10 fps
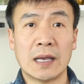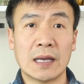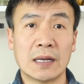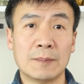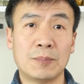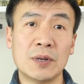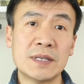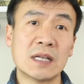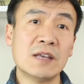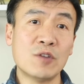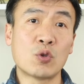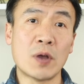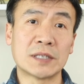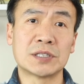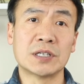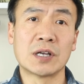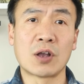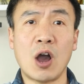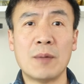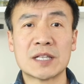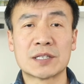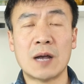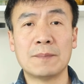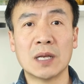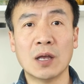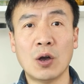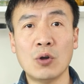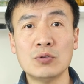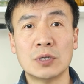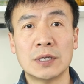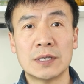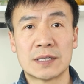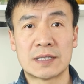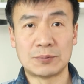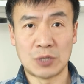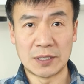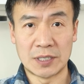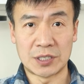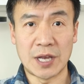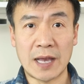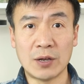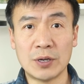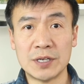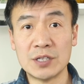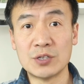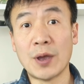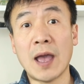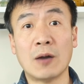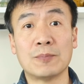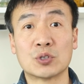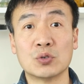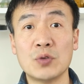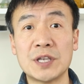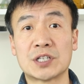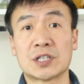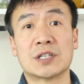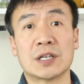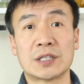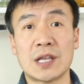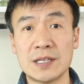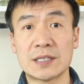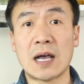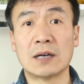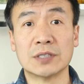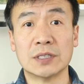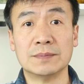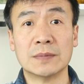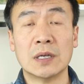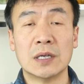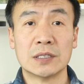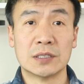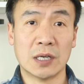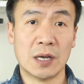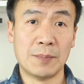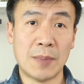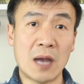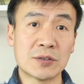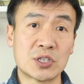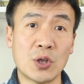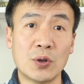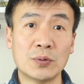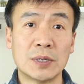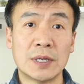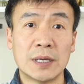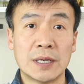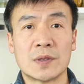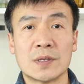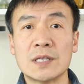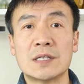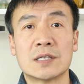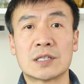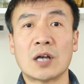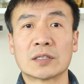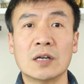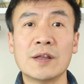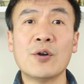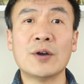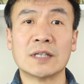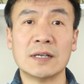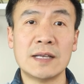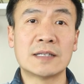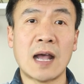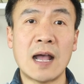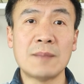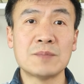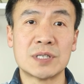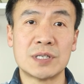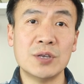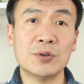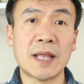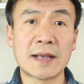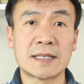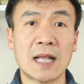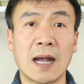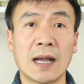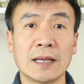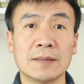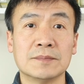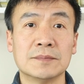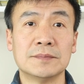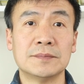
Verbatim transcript: And uh, please leave your question in the comments down below. Subscribe the channel and need your help to reach the 10,000 the milestone. This is Dr. Leo at LeTime. See you next time.